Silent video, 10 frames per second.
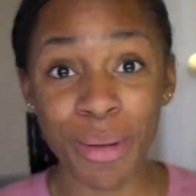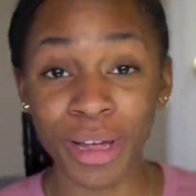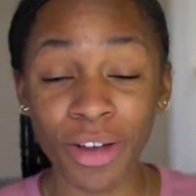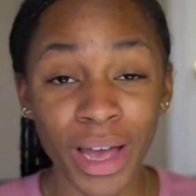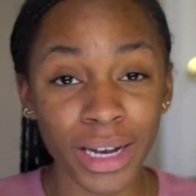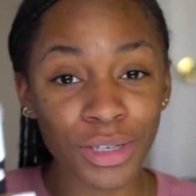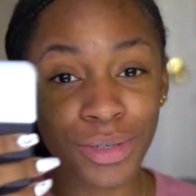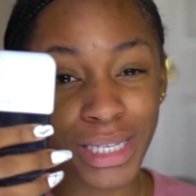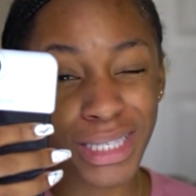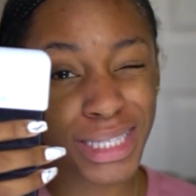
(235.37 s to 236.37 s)
I'm gonna go ahead and
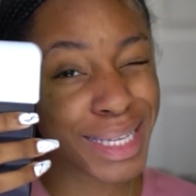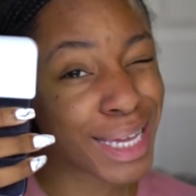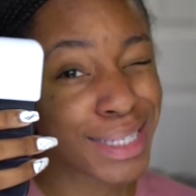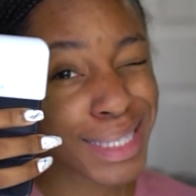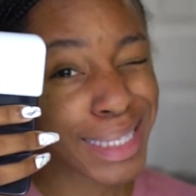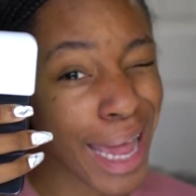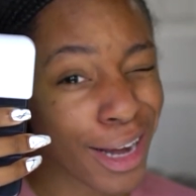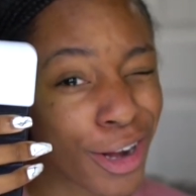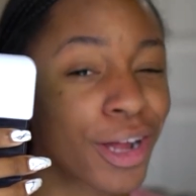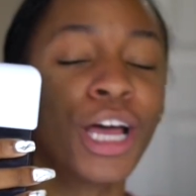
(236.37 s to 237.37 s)
use this skin
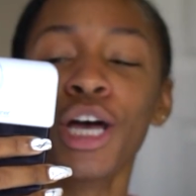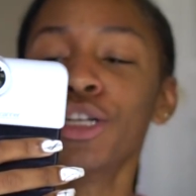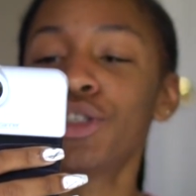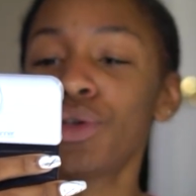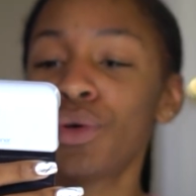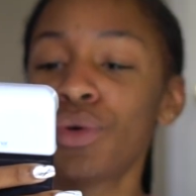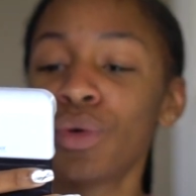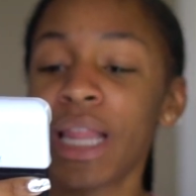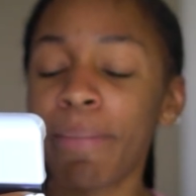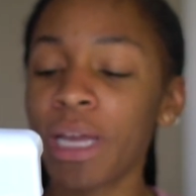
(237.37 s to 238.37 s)
scanner
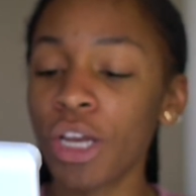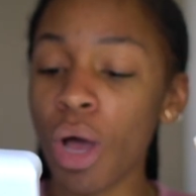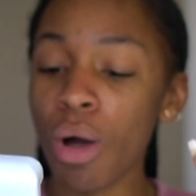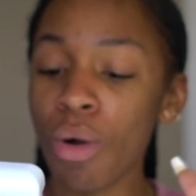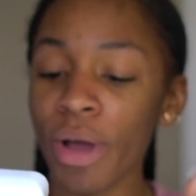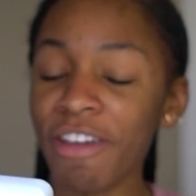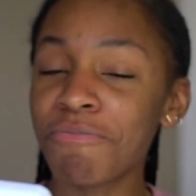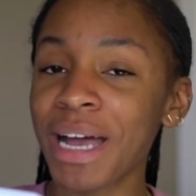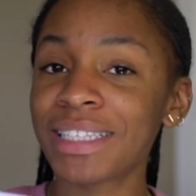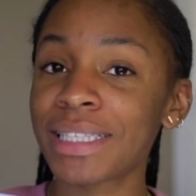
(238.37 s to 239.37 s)
to let me know
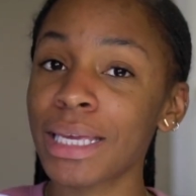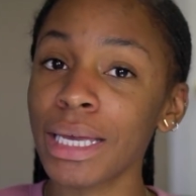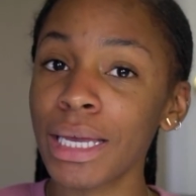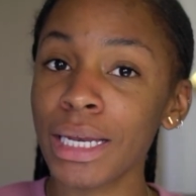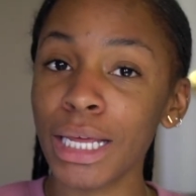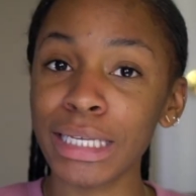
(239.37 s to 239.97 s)
if my skin